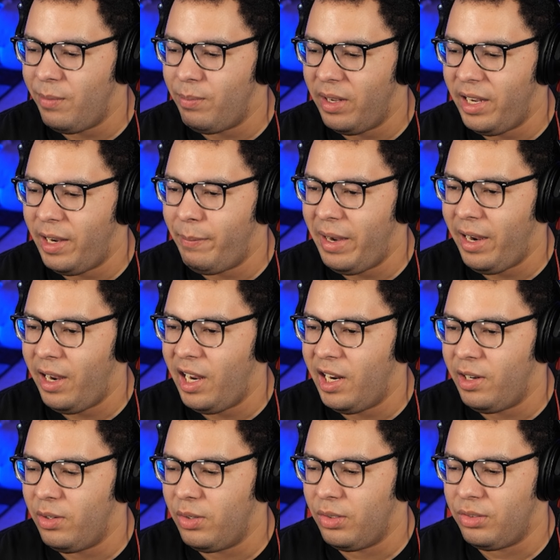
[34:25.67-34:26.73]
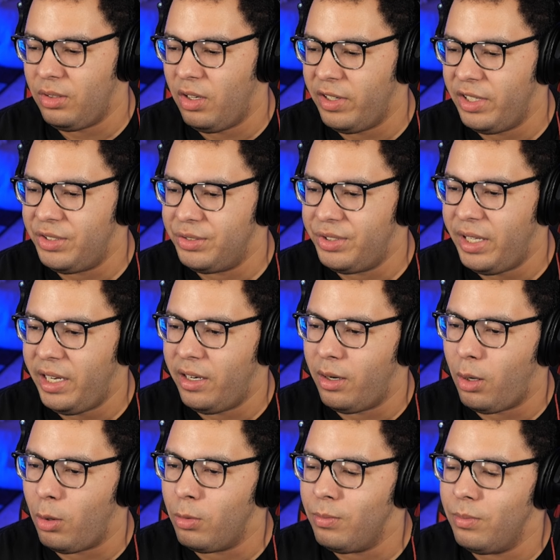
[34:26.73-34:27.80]
but it was no reason to say it at
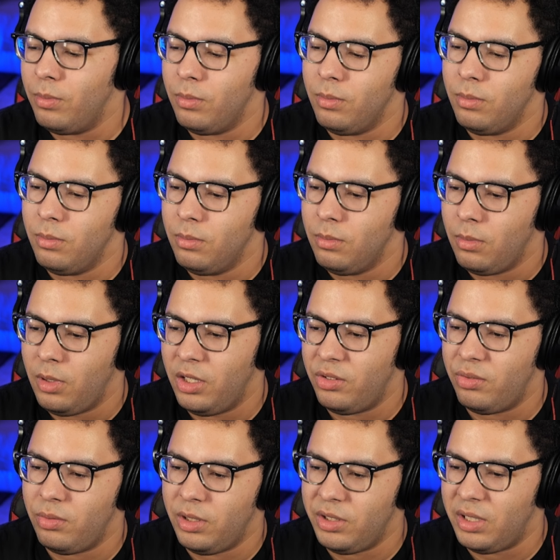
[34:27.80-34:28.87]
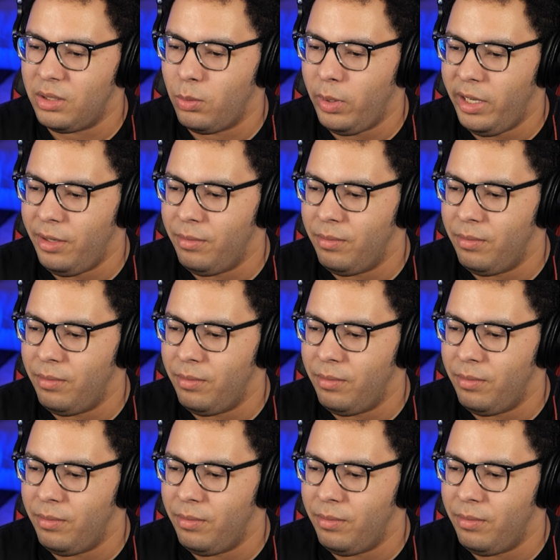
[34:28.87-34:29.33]
all because we just have to wait.